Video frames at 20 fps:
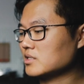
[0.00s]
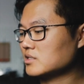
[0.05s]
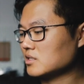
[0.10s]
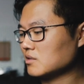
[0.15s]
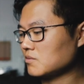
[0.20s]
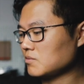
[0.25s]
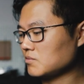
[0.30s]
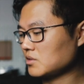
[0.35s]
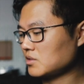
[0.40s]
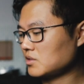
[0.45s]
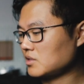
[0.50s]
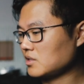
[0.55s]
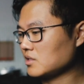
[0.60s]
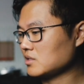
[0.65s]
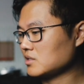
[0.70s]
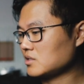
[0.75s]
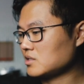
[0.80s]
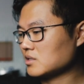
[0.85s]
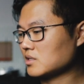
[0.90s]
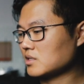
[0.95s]
some of the
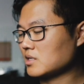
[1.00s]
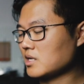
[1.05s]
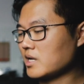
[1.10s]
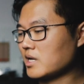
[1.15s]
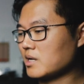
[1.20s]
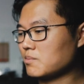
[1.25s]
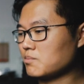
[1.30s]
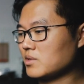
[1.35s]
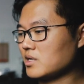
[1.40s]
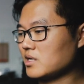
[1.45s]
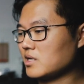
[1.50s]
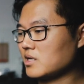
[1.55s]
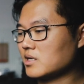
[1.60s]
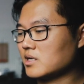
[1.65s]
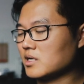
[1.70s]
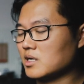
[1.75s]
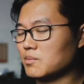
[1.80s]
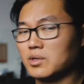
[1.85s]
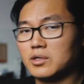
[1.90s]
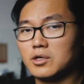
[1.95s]
things can
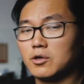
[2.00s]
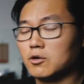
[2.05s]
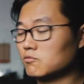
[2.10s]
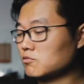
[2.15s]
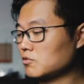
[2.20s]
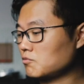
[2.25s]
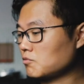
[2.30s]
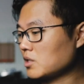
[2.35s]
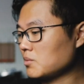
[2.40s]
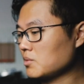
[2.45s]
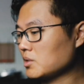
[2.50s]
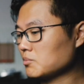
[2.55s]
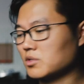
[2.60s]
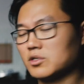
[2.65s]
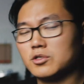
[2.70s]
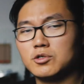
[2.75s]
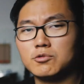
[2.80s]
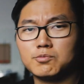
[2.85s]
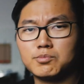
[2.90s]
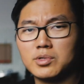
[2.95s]
be a bit overwhelming,
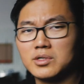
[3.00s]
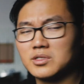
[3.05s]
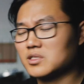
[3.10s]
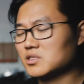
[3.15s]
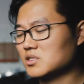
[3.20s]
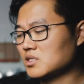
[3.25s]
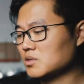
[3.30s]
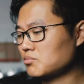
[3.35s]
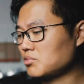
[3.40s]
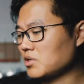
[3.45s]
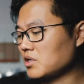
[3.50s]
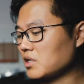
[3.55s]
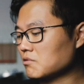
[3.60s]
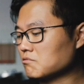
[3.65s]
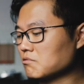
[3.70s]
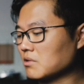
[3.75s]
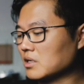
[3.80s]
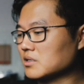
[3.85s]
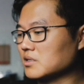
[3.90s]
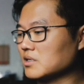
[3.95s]
but you'll pick this up pretty
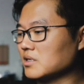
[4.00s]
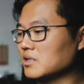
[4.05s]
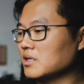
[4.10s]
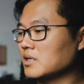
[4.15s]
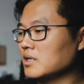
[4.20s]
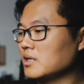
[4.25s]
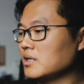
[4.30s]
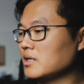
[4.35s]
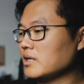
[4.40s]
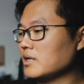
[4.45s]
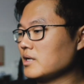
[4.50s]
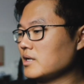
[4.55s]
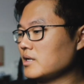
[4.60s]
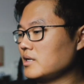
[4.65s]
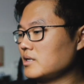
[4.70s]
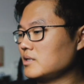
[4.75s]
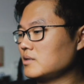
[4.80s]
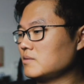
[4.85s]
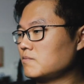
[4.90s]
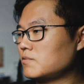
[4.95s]
quickly.
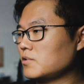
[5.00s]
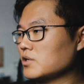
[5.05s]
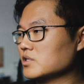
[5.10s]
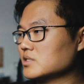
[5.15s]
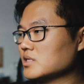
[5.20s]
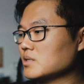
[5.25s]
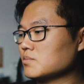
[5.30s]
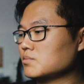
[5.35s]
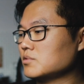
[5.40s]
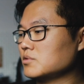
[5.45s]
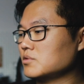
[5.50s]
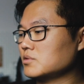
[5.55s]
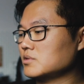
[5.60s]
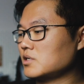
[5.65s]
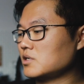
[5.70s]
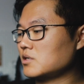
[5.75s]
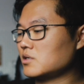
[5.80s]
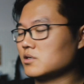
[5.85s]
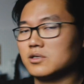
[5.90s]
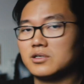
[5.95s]
And for example,
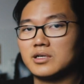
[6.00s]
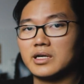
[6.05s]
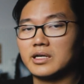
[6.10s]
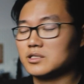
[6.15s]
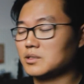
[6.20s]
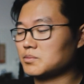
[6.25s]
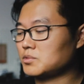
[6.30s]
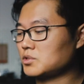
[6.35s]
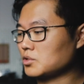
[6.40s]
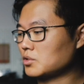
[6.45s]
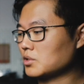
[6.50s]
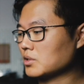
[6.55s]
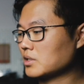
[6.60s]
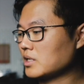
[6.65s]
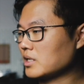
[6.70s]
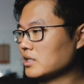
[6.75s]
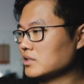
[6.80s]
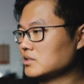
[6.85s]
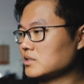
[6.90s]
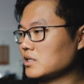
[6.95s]
there are lots of
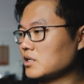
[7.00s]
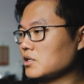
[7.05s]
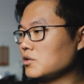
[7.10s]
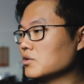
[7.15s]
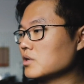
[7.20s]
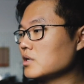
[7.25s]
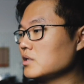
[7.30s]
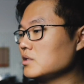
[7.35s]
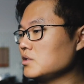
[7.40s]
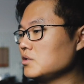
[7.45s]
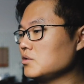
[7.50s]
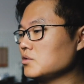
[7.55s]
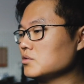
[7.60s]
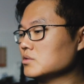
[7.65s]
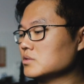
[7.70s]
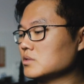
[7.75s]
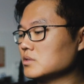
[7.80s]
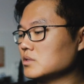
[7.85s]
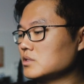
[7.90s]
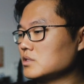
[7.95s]
shortcuts that you can
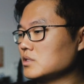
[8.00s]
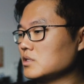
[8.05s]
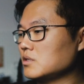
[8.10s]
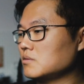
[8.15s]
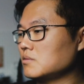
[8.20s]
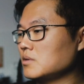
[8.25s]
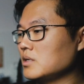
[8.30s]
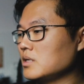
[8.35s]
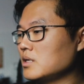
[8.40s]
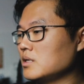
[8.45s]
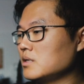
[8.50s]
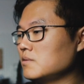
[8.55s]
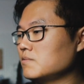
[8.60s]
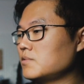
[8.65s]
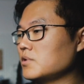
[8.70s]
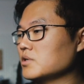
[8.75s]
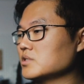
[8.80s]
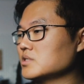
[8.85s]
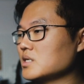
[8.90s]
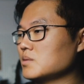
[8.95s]
use. So
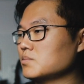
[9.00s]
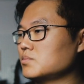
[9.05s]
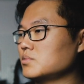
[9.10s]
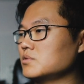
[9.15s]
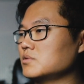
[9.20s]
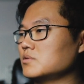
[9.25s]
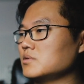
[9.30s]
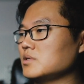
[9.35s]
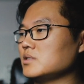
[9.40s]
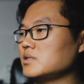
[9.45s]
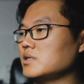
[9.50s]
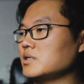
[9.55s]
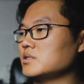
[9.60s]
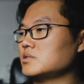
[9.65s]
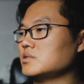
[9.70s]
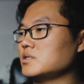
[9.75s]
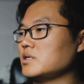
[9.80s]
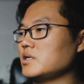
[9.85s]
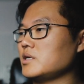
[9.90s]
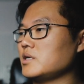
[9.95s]
for example,
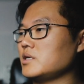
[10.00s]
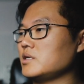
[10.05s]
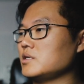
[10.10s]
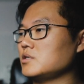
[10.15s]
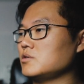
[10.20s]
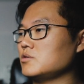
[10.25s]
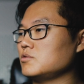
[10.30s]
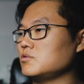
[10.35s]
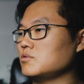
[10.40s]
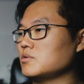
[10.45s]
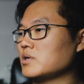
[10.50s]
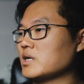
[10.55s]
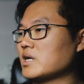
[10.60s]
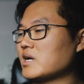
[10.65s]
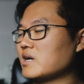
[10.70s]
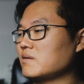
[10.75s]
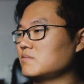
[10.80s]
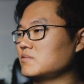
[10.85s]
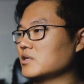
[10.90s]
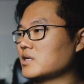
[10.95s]
let's say you
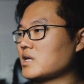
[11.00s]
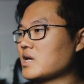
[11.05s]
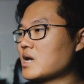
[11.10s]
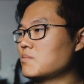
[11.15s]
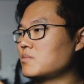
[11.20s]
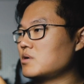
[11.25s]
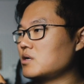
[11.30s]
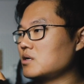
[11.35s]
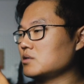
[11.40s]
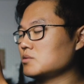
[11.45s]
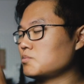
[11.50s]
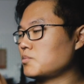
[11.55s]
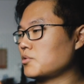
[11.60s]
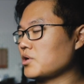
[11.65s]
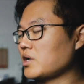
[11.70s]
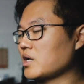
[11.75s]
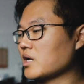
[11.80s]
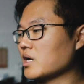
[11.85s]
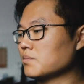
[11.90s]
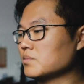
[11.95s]
have the camera
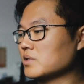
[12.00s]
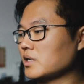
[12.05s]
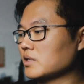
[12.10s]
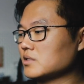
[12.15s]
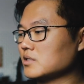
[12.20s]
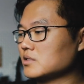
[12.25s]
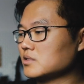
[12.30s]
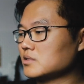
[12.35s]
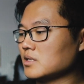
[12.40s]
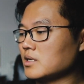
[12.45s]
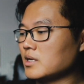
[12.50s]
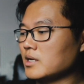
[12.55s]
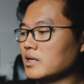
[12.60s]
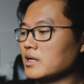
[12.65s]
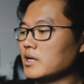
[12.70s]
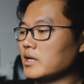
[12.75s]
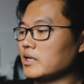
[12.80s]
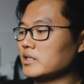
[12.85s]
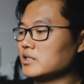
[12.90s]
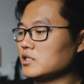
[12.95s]
pointing up like this,
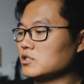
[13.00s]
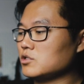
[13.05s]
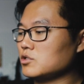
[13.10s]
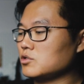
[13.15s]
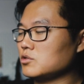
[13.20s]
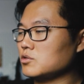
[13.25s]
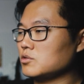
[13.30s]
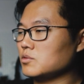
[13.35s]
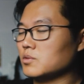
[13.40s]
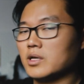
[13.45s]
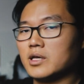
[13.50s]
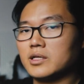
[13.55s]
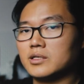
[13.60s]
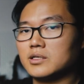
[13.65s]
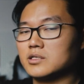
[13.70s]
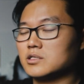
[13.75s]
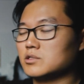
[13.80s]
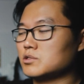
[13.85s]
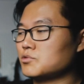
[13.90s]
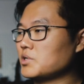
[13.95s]
and then you hit
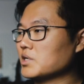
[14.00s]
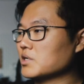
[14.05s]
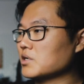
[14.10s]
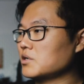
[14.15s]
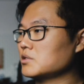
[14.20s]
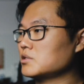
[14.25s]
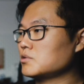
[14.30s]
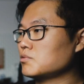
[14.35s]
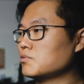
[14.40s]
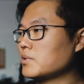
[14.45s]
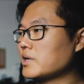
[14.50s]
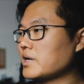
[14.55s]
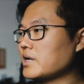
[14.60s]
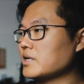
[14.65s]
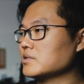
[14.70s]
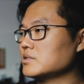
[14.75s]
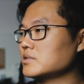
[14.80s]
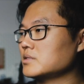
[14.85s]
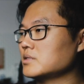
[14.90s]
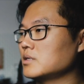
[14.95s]
this trigger
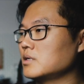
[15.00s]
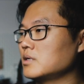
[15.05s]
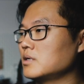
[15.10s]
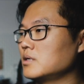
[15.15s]
twice,